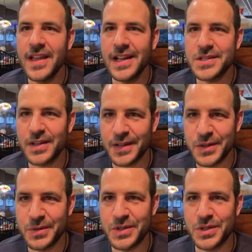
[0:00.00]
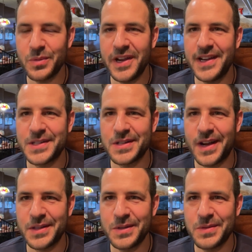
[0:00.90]
It's not too sweet, it's
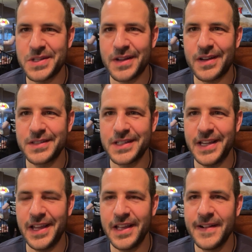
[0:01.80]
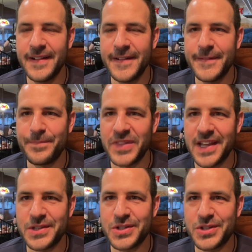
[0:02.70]
not too salty.
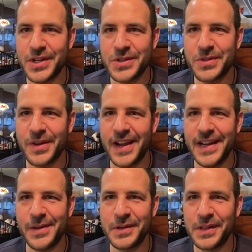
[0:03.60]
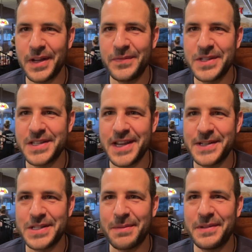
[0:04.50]
It's just right. I would love to take
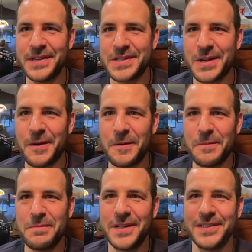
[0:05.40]
some of this home.